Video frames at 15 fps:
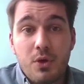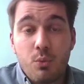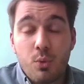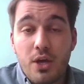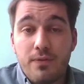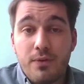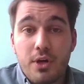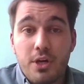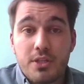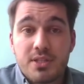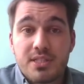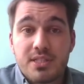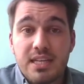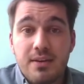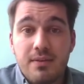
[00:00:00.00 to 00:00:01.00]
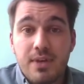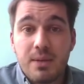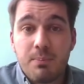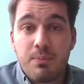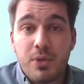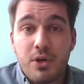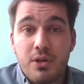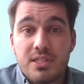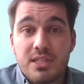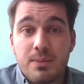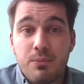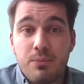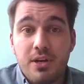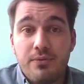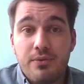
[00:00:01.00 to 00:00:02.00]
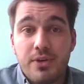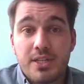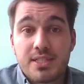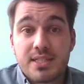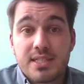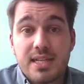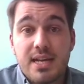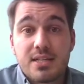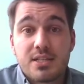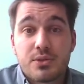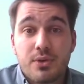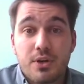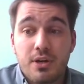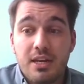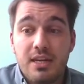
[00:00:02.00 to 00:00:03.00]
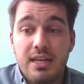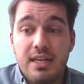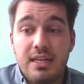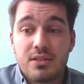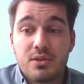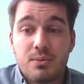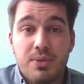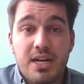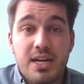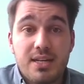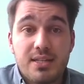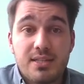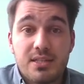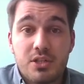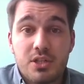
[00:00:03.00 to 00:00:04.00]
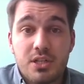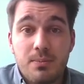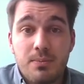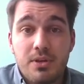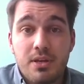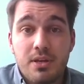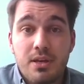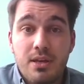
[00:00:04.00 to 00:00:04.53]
We have also seen that policy preferences are strongly linked to partisanship.